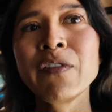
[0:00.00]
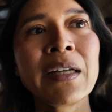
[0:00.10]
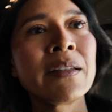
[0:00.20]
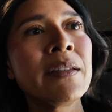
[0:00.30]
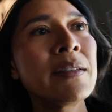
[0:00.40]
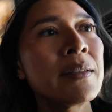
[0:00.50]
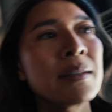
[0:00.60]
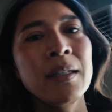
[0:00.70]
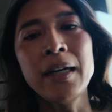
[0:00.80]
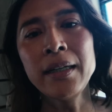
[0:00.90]
fenders
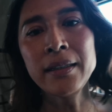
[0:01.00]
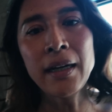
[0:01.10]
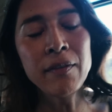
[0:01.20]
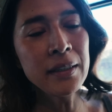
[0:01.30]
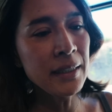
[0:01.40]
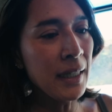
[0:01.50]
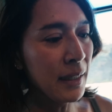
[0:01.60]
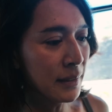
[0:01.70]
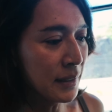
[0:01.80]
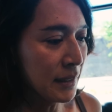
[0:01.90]
and everything
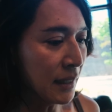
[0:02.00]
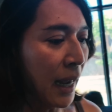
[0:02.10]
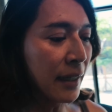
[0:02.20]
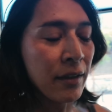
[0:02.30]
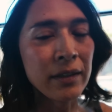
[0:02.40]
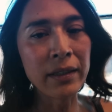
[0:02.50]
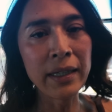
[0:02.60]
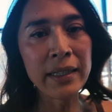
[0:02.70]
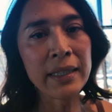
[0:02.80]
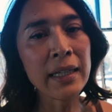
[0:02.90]
else is add-on,
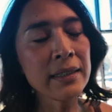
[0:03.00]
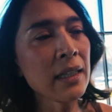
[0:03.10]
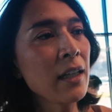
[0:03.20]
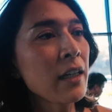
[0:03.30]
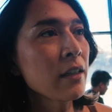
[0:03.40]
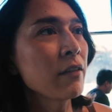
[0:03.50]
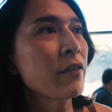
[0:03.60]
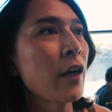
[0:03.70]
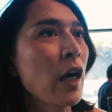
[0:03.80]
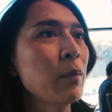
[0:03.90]
and it has a lot of
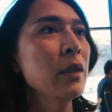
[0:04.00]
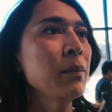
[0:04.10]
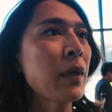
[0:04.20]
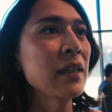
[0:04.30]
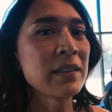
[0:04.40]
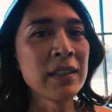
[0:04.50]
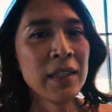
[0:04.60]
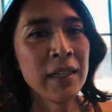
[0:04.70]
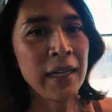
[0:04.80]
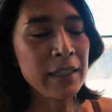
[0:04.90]
Carbon parts
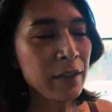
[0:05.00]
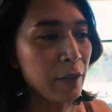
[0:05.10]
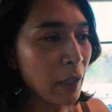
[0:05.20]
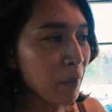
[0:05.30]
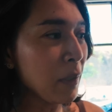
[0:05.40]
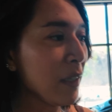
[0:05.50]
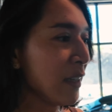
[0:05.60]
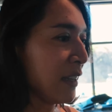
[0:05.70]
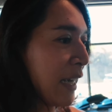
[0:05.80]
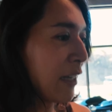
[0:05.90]
and double
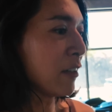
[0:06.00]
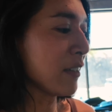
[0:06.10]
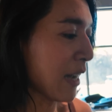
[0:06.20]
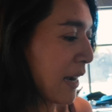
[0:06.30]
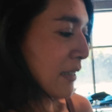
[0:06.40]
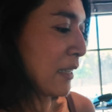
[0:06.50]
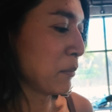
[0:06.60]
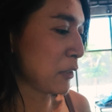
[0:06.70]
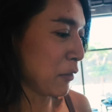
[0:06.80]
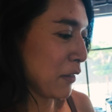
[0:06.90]
layered
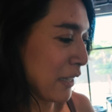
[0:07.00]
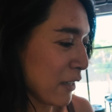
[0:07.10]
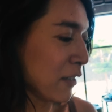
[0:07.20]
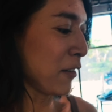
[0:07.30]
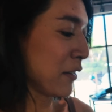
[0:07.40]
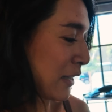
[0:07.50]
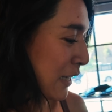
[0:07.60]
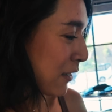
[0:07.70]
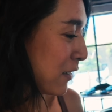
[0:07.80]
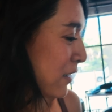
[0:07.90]
items, so layer on
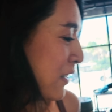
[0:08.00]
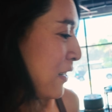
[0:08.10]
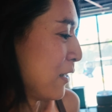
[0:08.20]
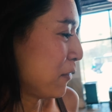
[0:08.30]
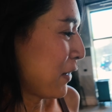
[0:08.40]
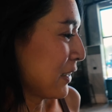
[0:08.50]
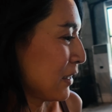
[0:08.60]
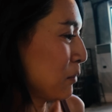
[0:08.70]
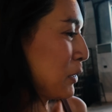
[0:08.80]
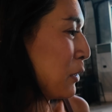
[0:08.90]
layer of
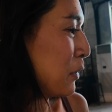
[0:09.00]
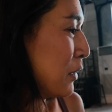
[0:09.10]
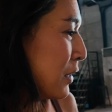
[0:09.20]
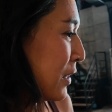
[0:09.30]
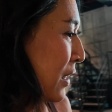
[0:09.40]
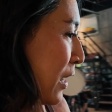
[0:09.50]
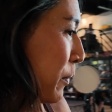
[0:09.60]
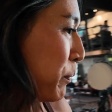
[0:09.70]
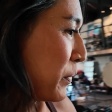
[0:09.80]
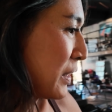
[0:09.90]
items. So
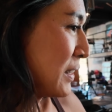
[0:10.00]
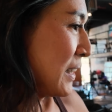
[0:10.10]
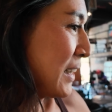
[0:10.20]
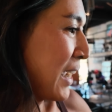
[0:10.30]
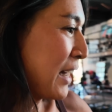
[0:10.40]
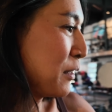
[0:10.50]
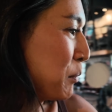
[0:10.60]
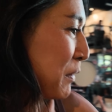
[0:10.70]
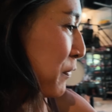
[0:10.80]
um, the Z had to be